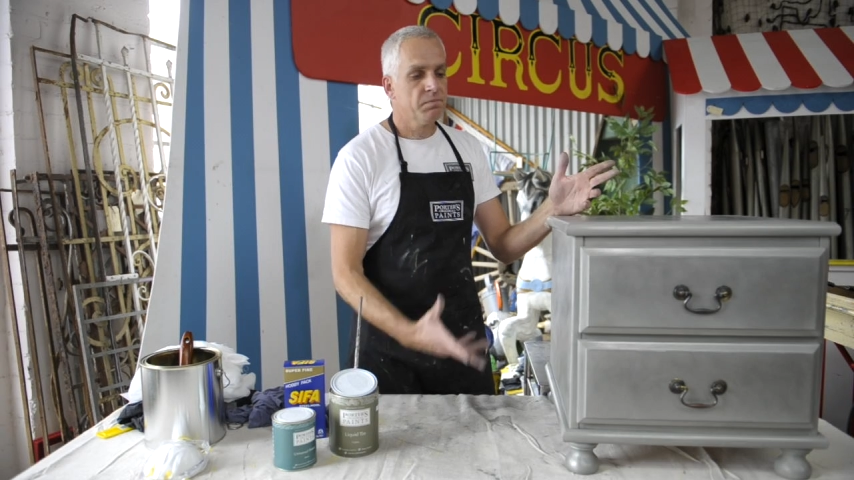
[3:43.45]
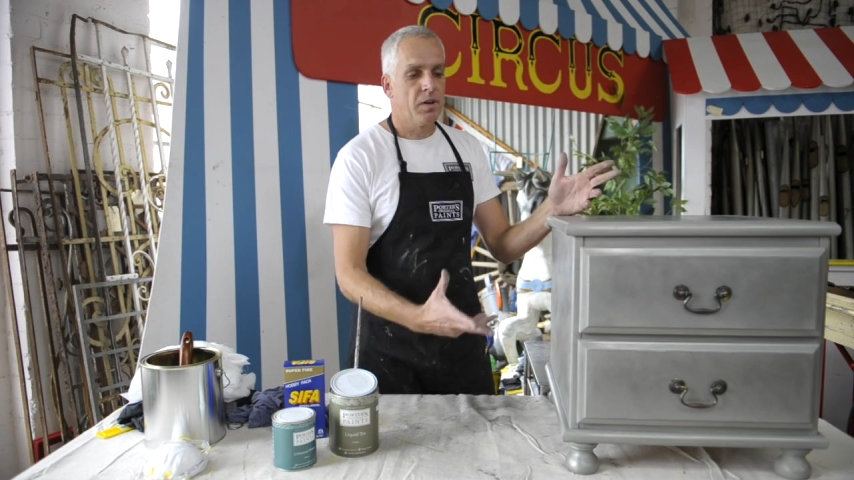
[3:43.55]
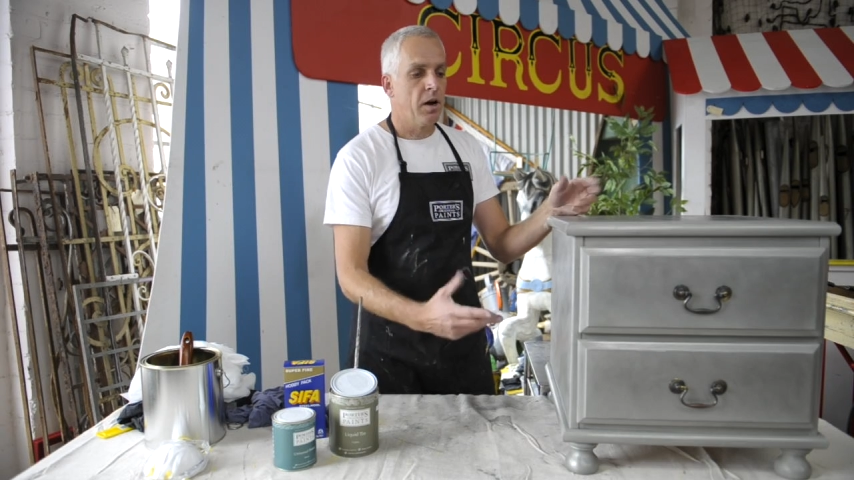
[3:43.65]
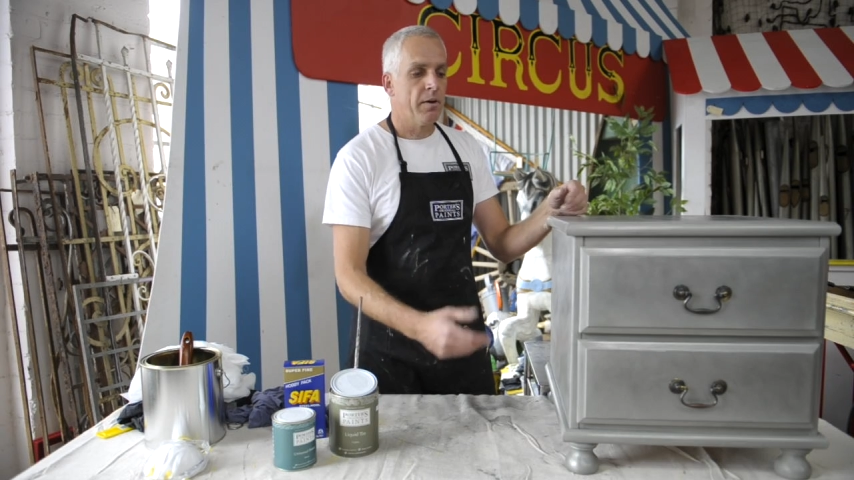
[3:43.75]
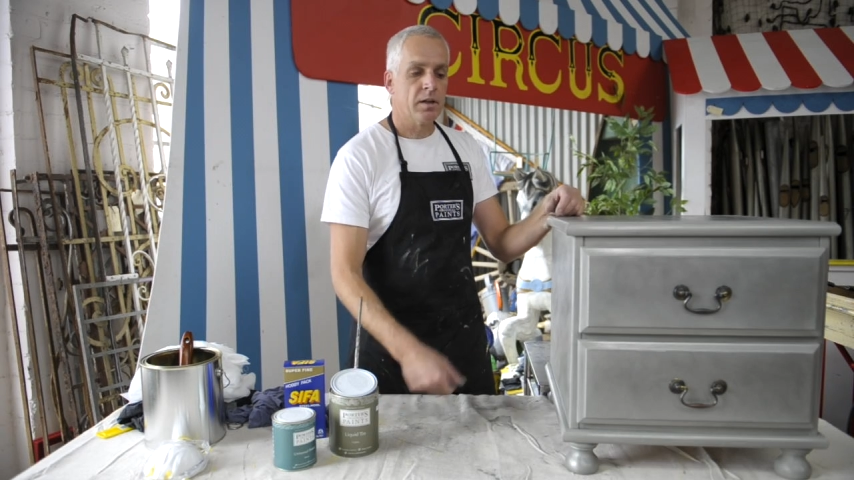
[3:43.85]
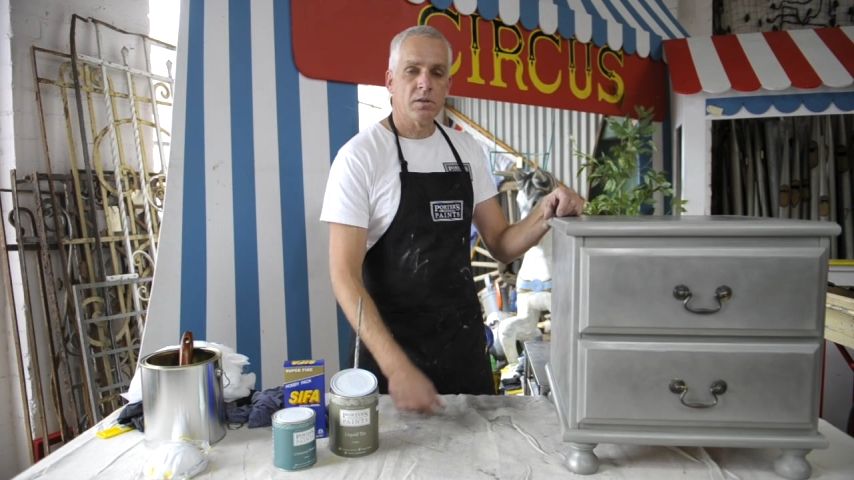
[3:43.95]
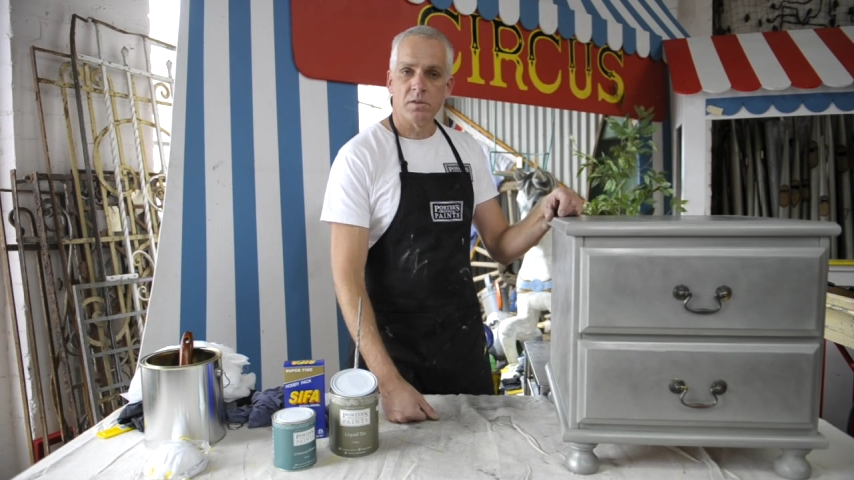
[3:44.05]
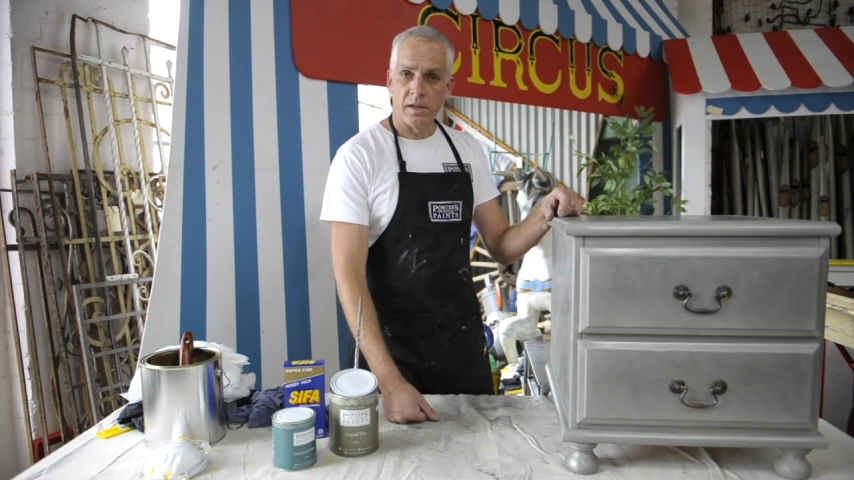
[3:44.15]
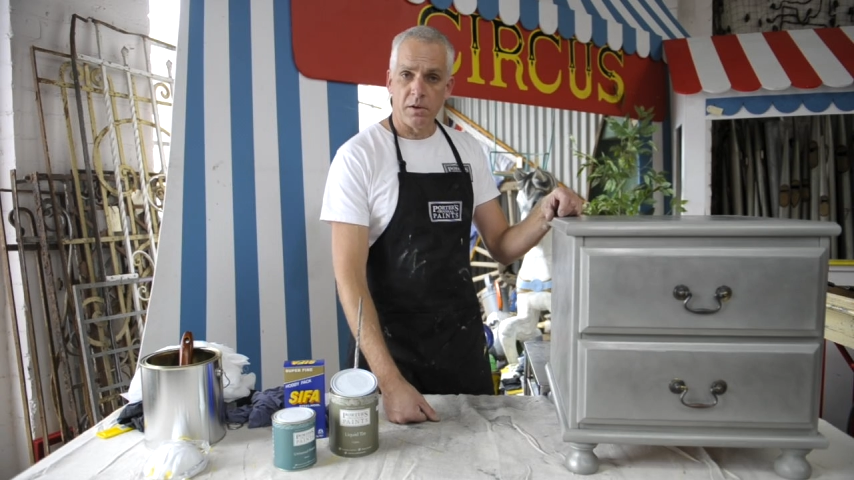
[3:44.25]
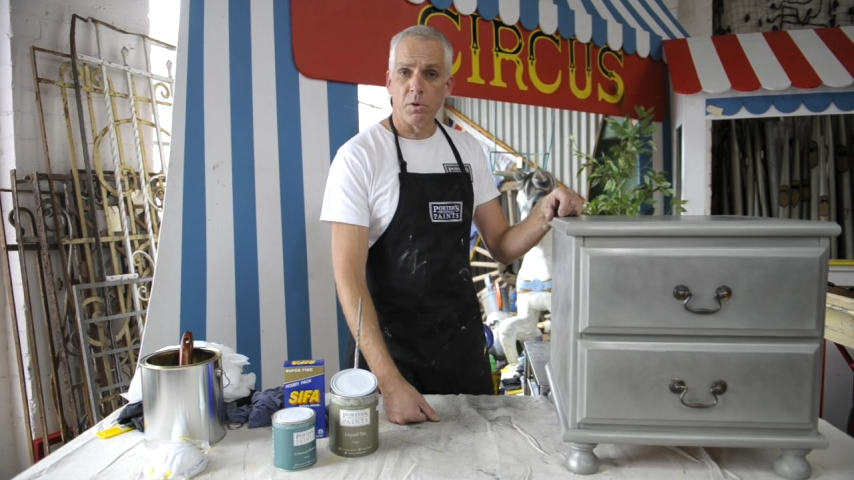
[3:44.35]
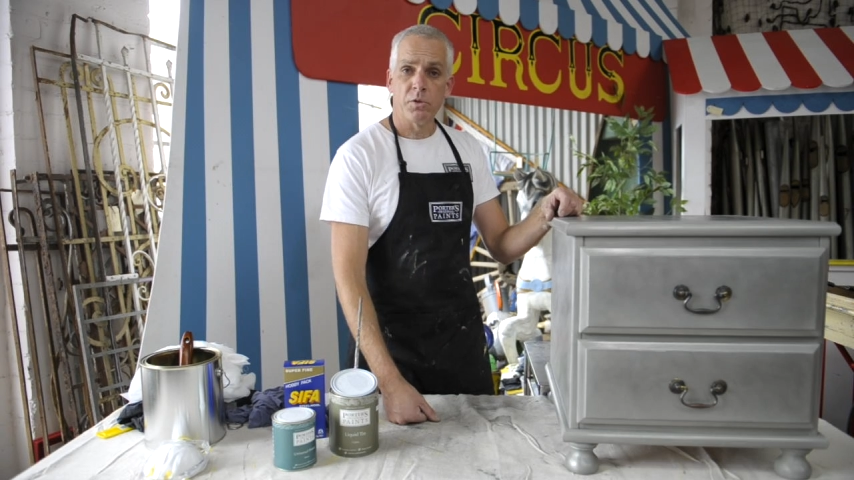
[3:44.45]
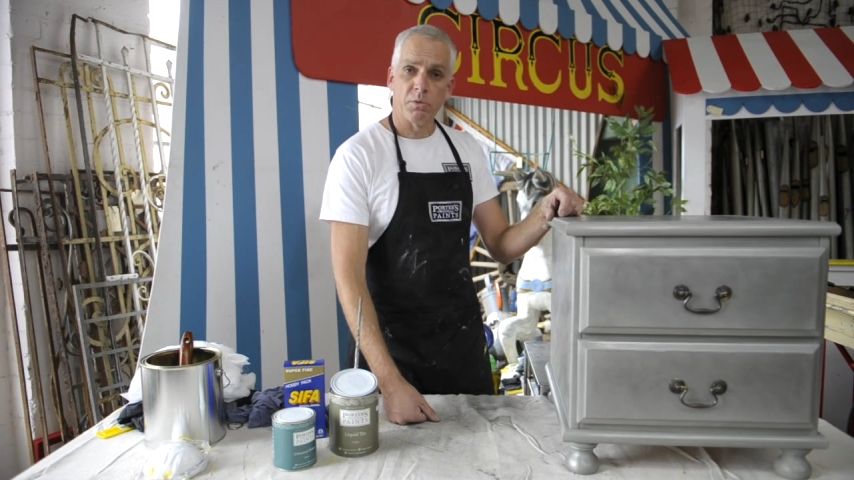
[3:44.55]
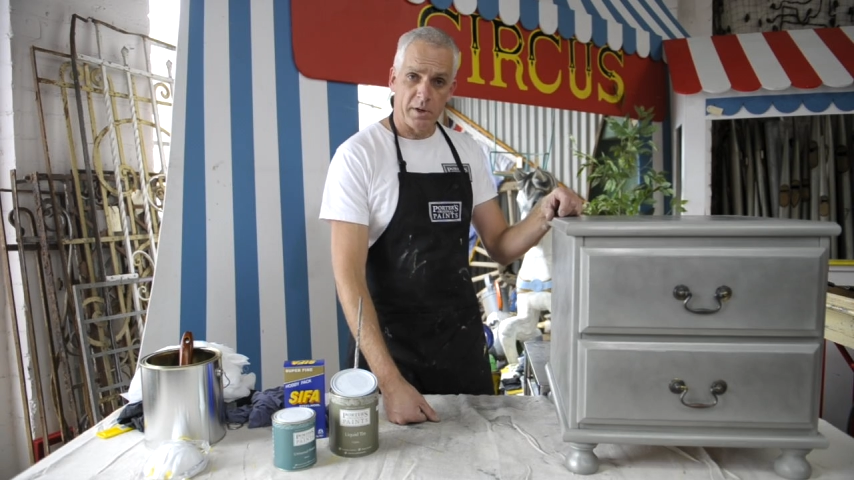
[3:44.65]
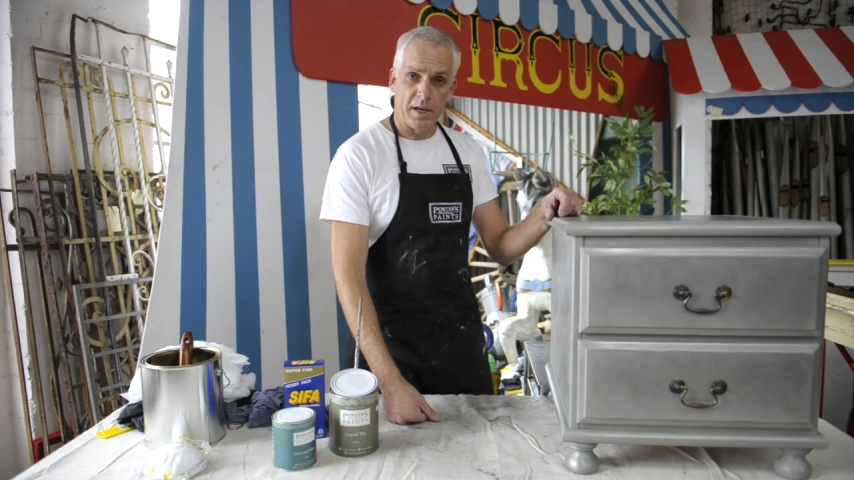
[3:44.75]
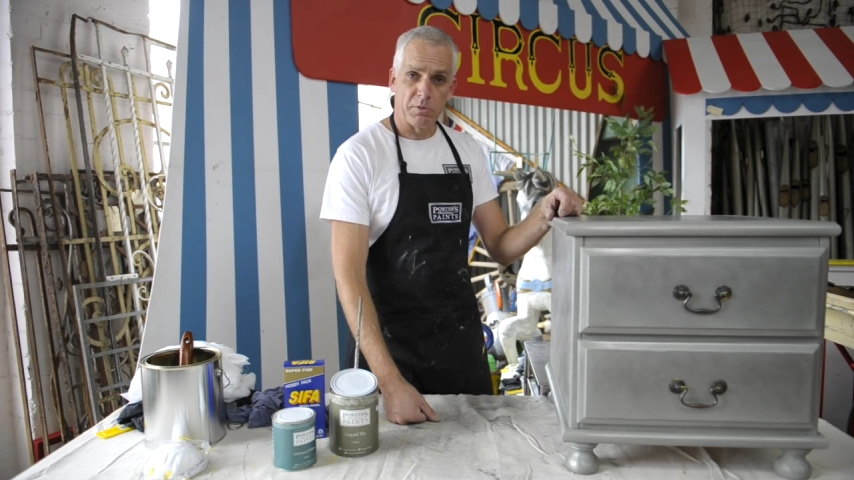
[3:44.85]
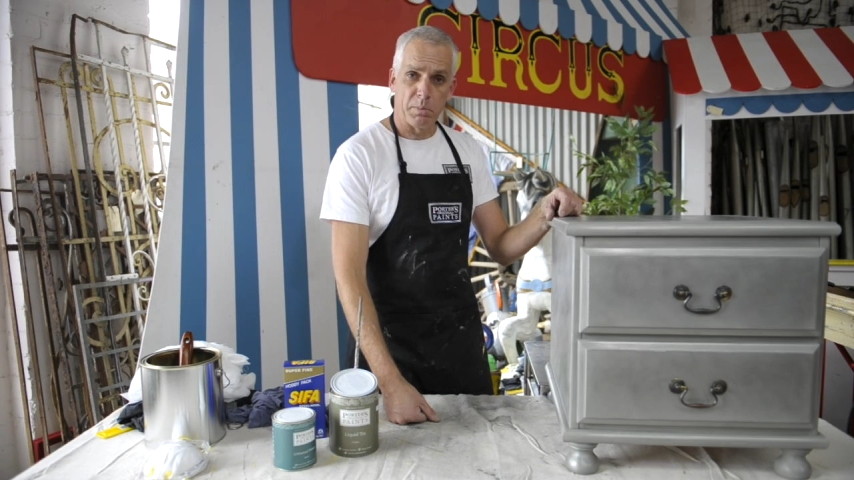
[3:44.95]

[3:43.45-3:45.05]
I reckon it's now worth 300